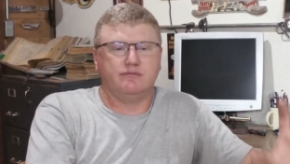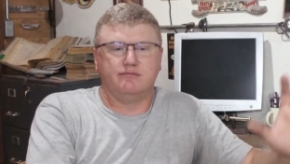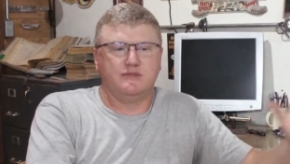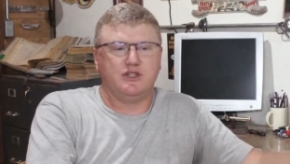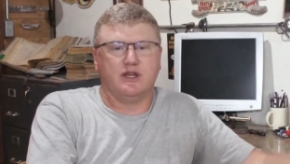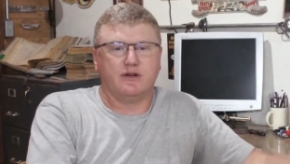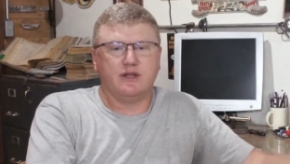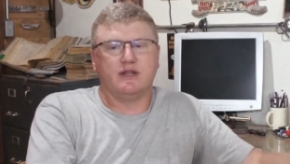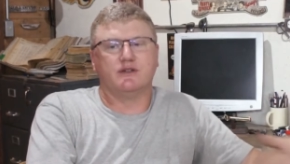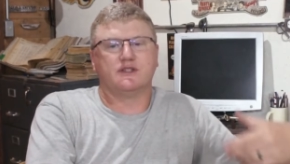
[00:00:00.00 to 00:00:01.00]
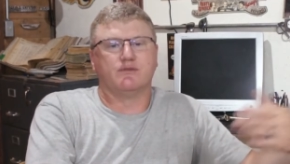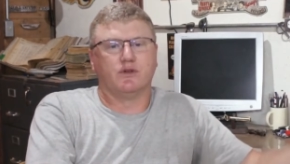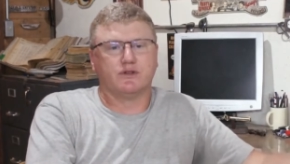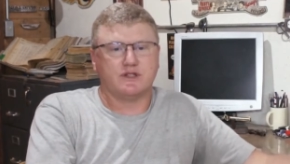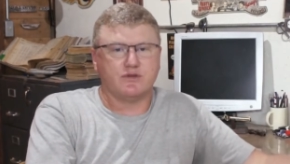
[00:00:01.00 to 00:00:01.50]
generators and
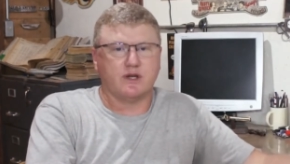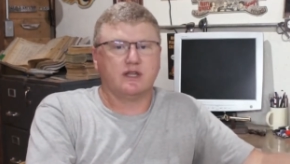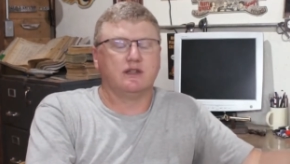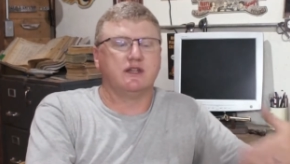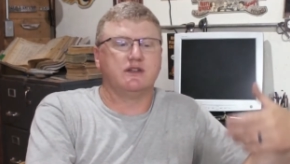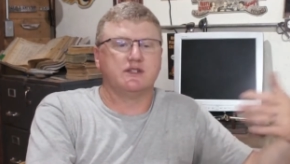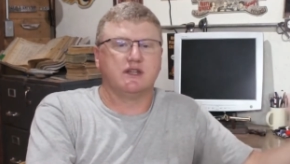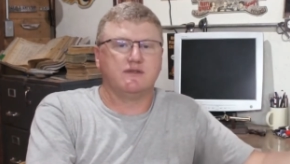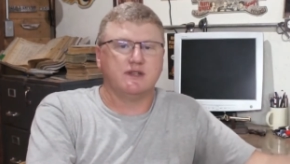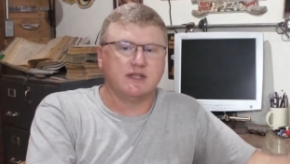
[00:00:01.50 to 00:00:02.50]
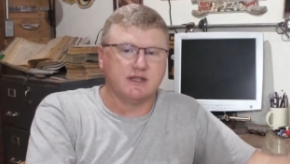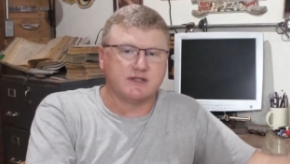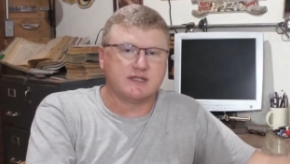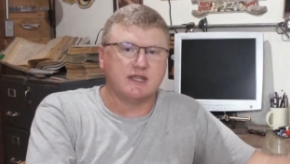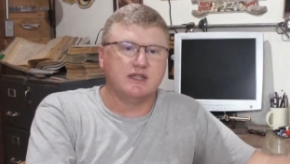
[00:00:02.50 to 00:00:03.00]
voltage regulators and everything
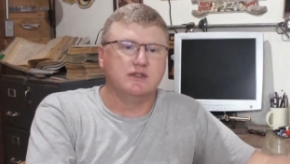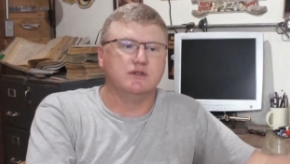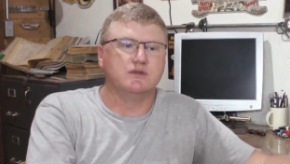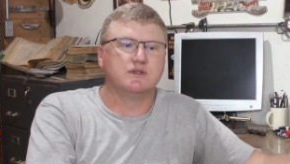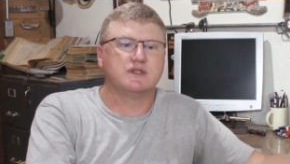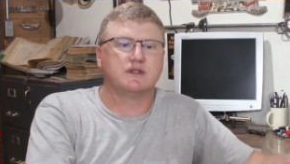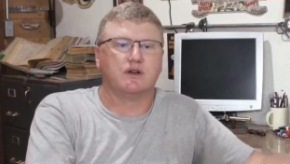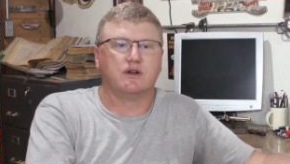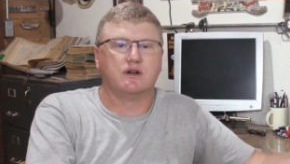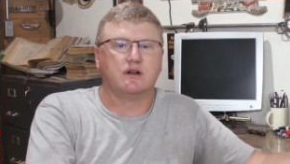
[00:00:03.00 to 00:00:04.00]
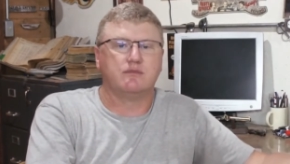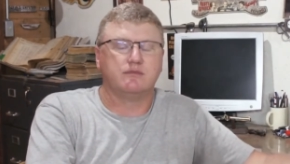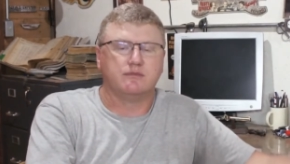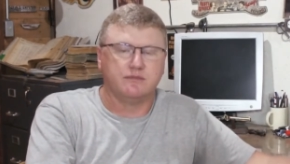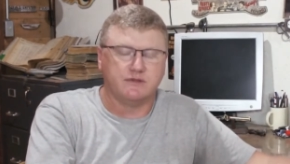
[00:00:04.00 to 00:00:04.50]
else they use are
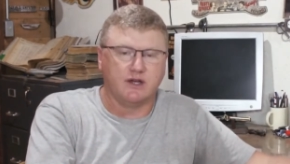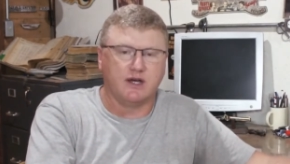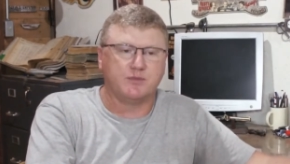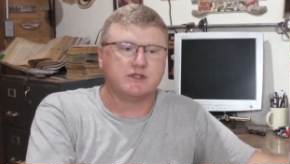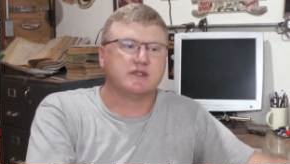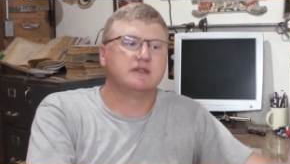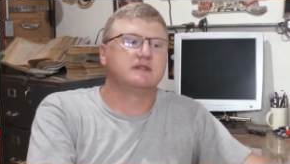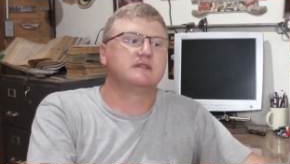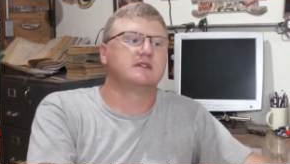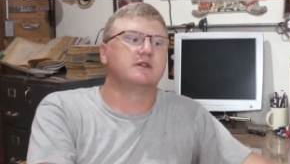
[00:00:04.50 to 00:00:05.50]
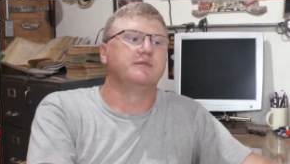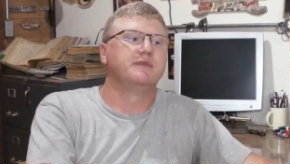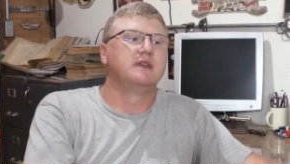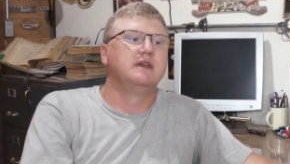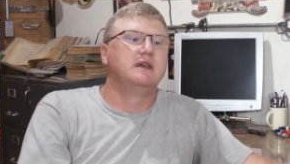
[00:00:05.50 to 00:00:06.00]
the opposite. So,
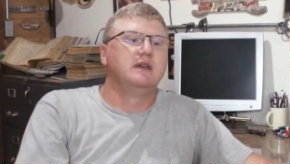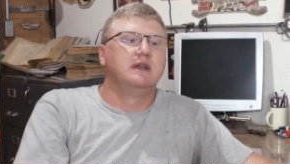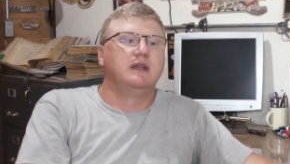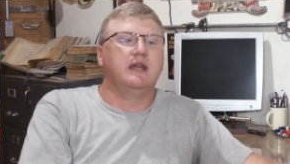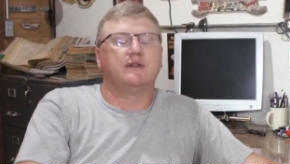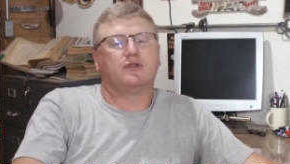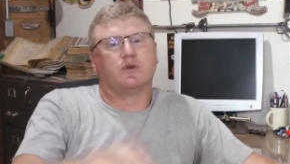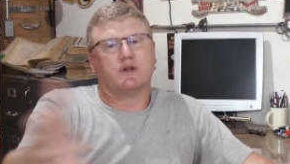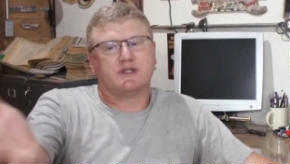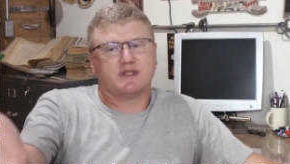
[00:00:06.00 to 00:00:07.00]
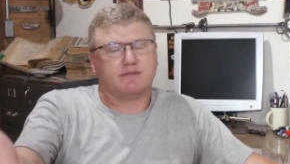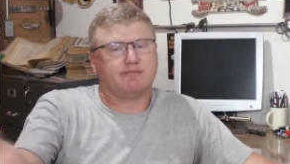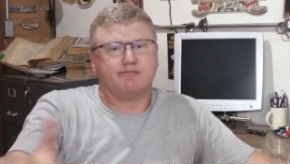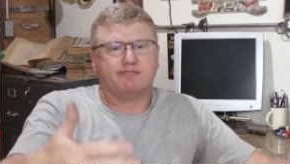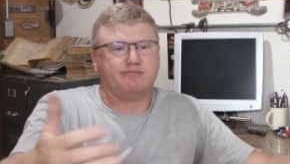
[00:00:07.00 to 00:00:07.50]
and of
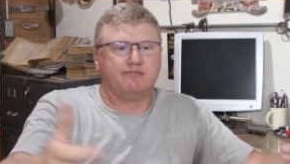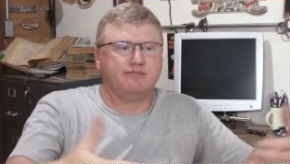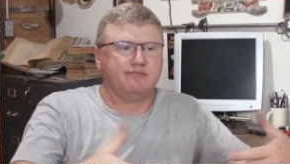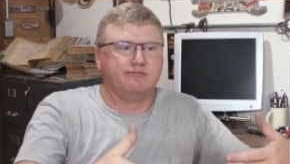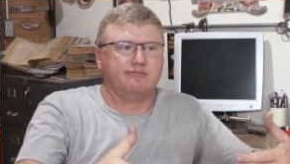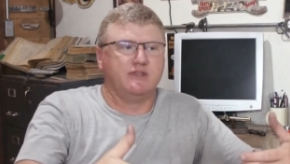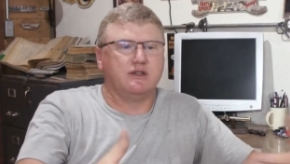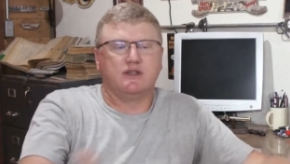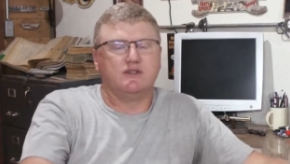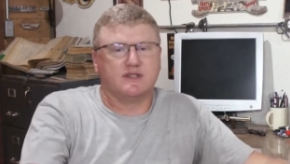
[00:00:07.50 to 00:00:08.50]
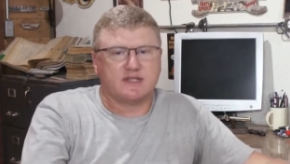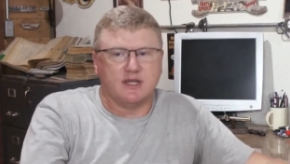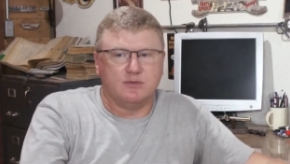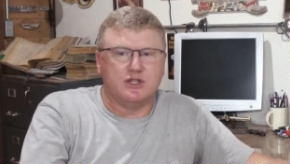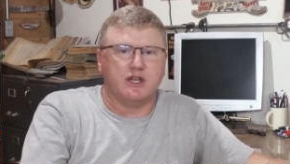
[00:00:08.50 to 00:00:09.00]
course, you can use the
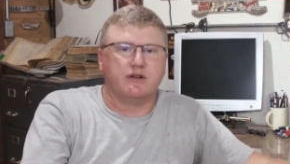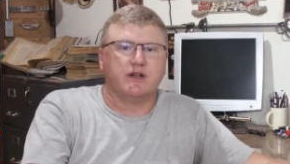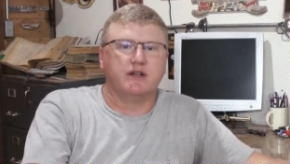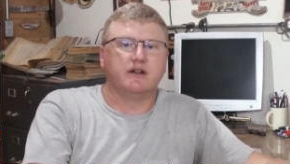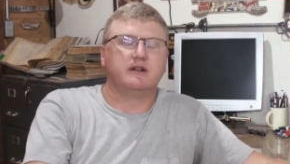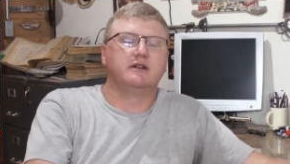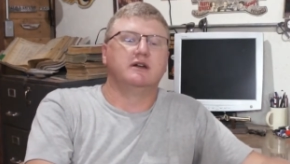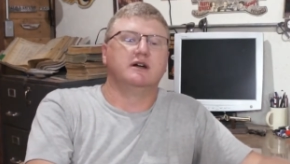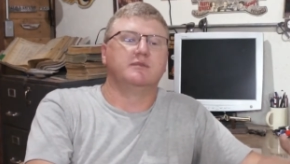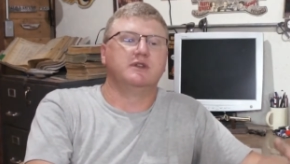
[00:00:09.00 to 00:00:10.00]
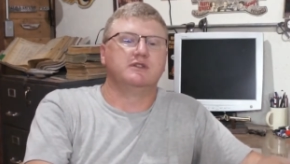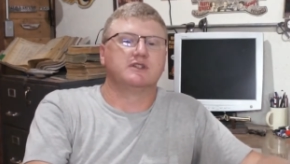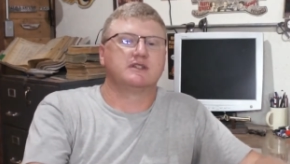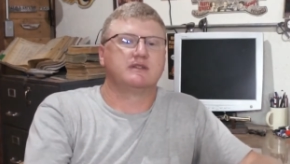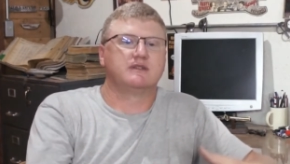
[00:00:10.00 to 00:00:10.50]
same generator, you
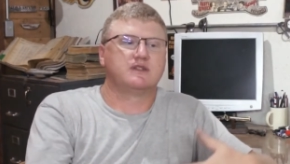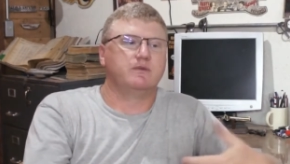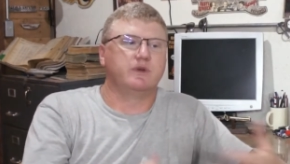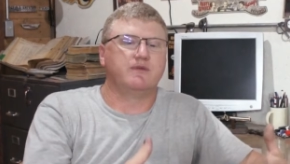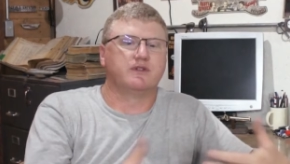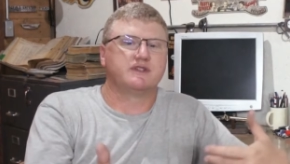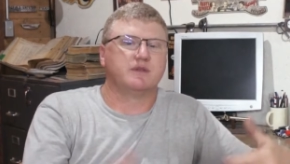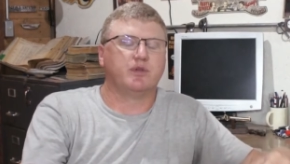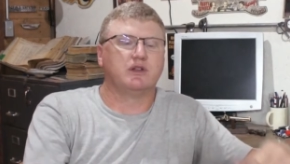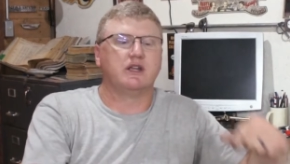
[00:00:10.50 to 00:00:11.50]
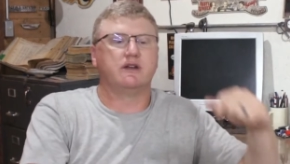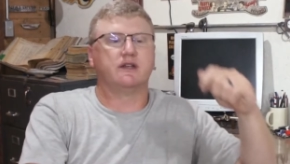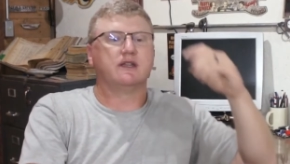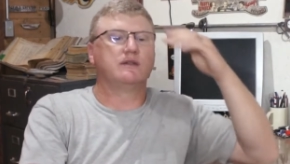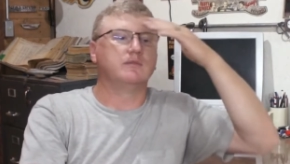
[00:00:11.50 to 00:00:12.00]
just reverse the
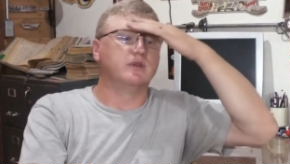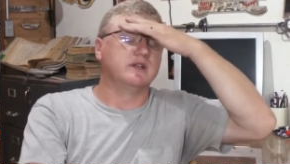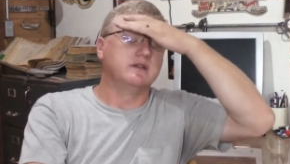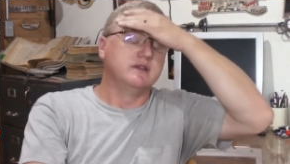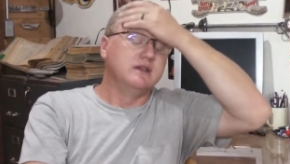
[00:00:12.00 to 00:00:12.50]
polarity. But